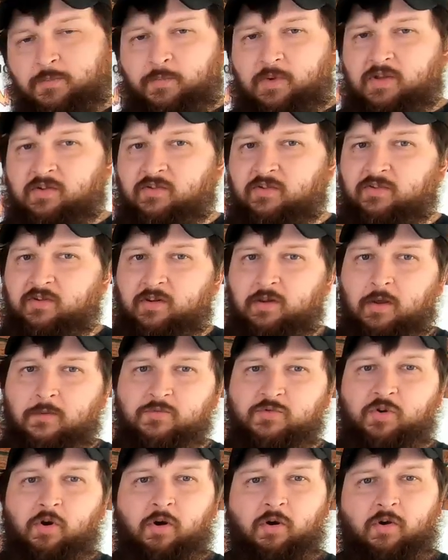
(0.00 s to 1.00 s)
pieces of
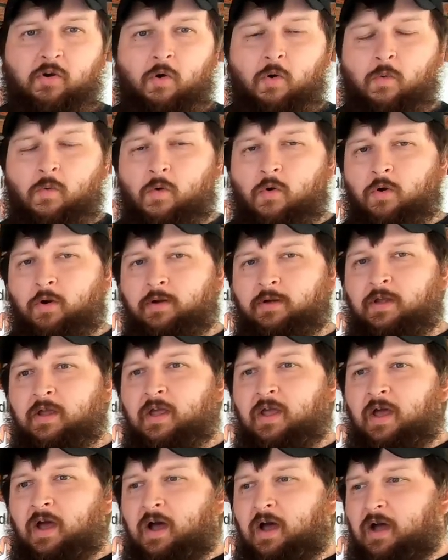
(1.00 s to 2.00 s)
lump charcoal
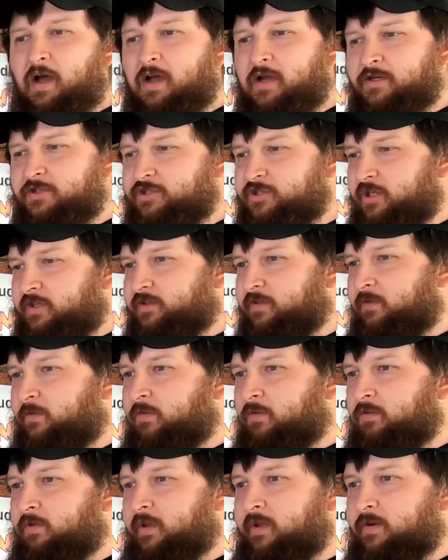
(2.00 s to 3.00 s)
on, shut the
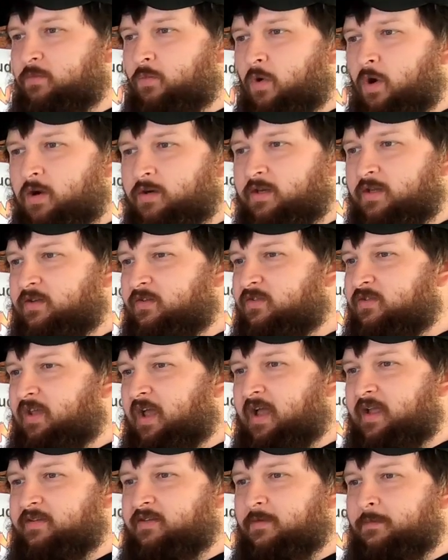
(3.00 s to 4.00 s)
grill lid and walked
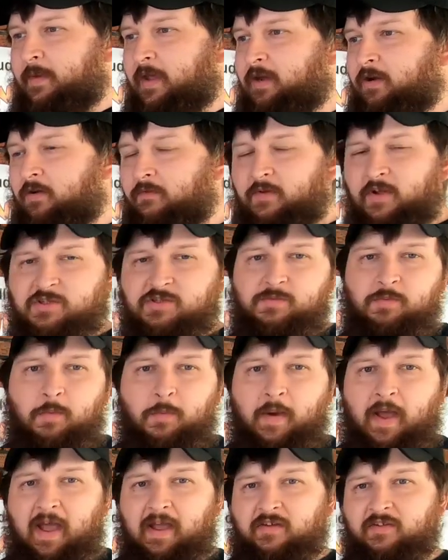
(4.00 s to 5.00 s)
inside to make our vegetable
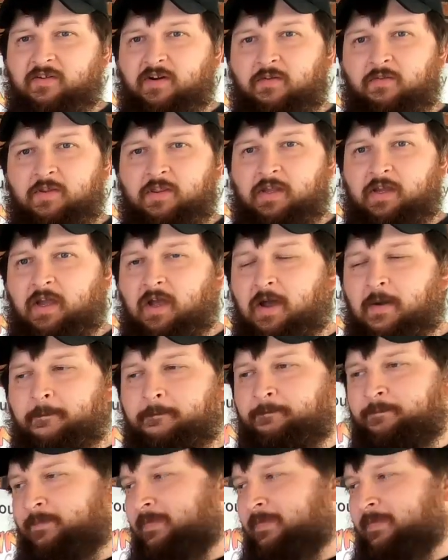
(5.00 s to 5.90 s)
packs and everything up.